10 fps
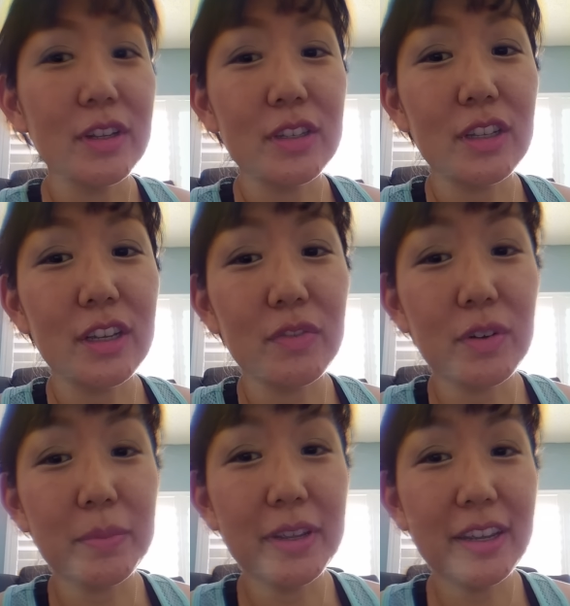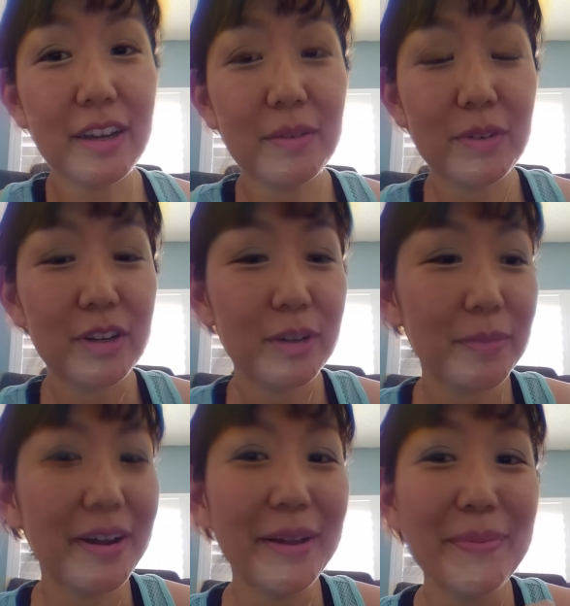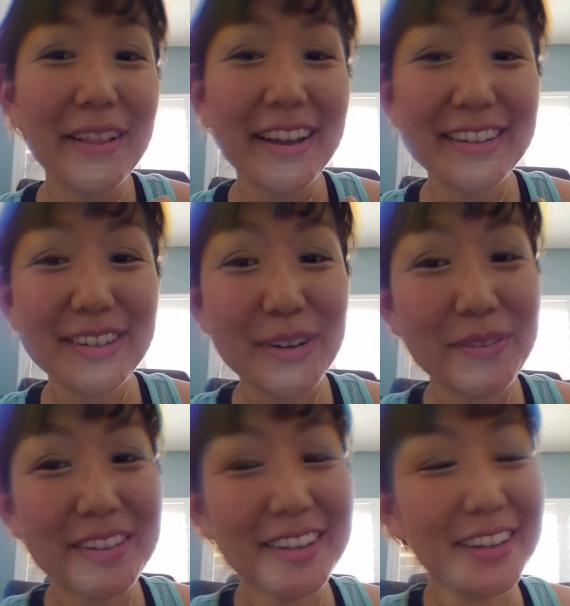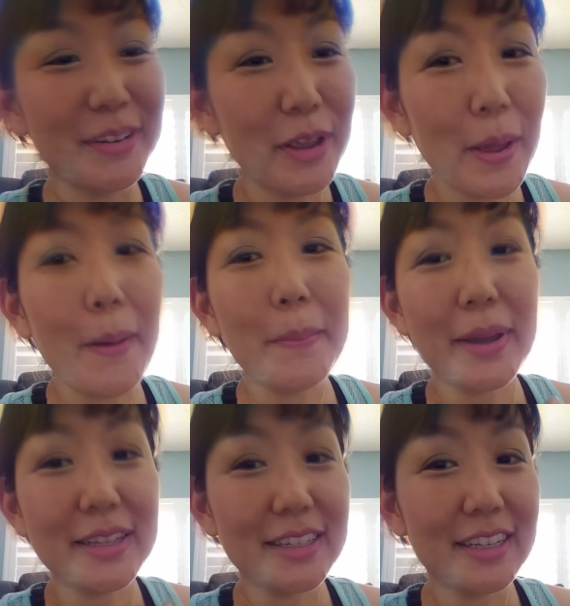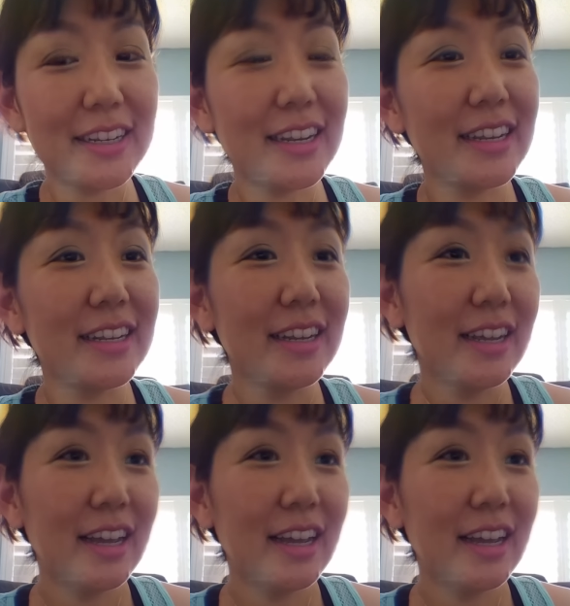So like for me, I'm wearing my black tourmaline pendant, and